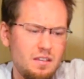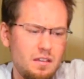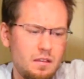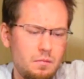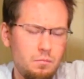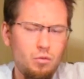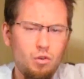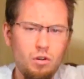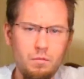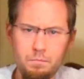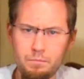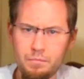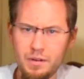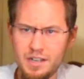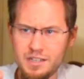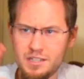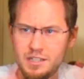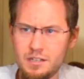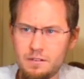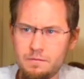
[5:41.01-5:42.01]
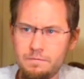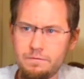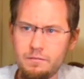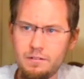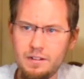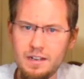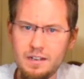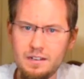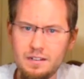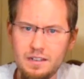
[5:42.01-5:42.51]
more
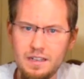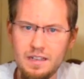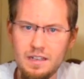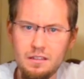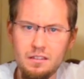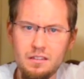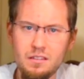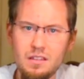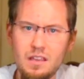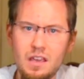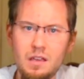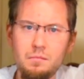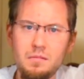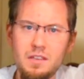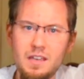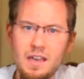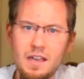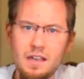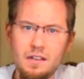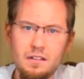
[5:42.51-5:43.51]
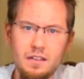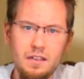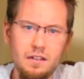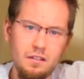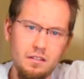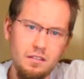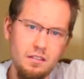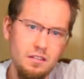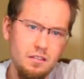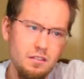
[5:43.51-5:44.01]
budget-friendly Samyang
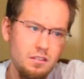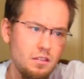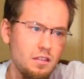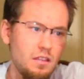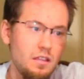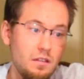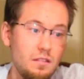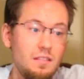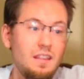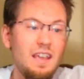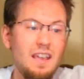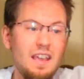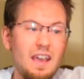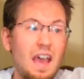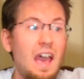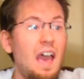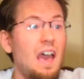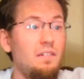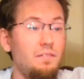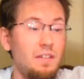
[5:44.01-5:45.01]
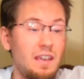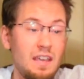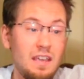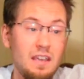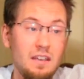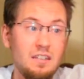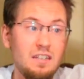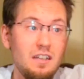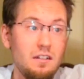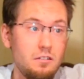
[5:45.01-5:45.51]
lenses, they have
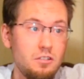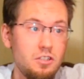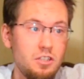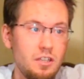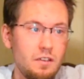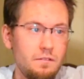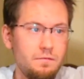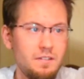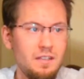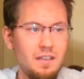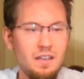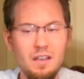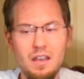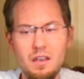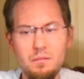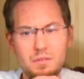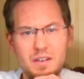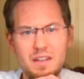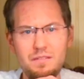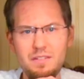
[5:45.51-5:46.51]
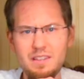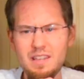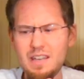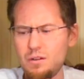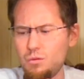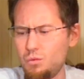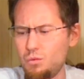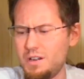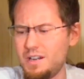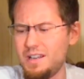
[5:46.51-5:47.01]
a tilt shift, but even
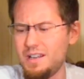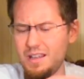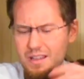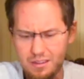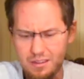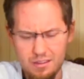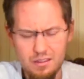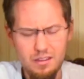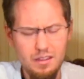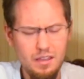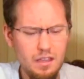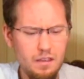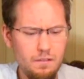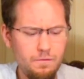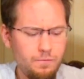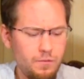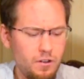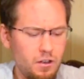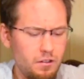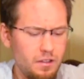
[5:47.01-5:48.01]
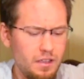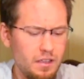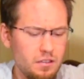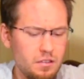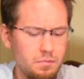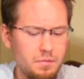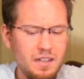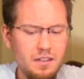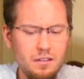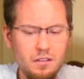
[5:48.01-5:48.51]
that one is fairly
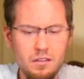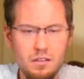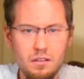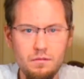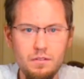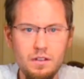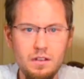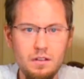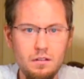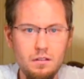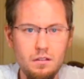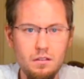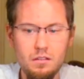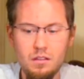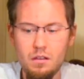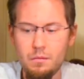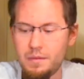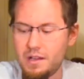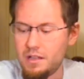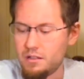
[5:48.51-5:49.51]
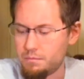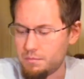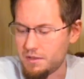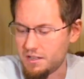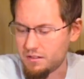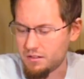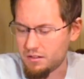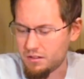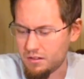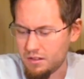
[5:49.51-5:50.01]
expensive in some
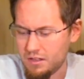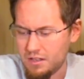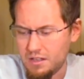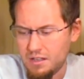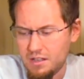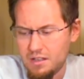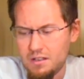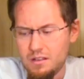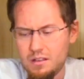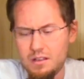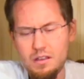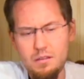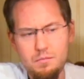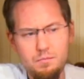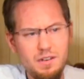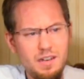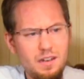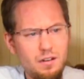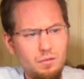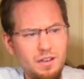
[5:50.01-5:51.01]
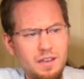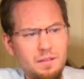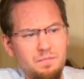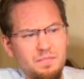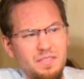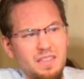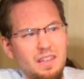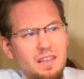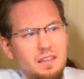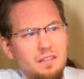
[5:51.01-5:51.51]
aspects. But anyway,
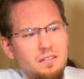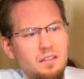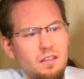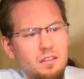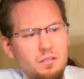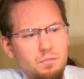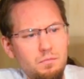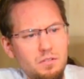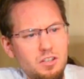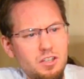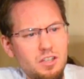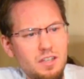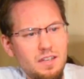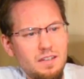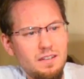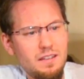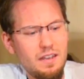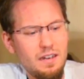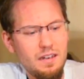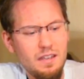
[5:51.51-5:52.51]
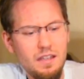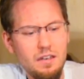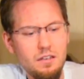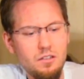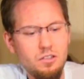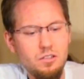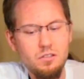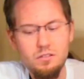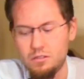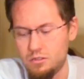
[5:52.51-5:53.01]
this machine then
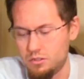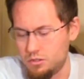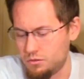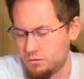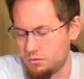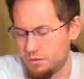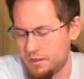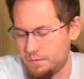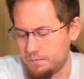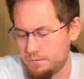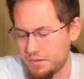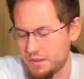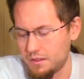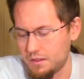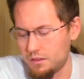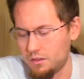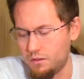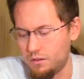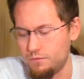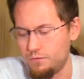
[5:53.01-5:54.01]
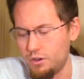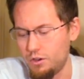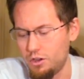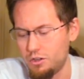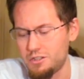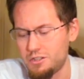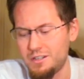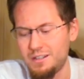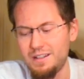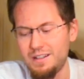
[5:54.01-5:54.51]
can do
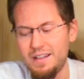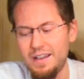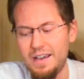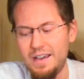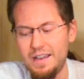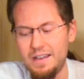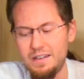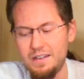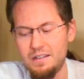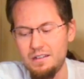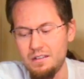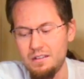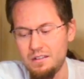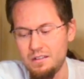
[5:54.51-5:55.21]
convergent line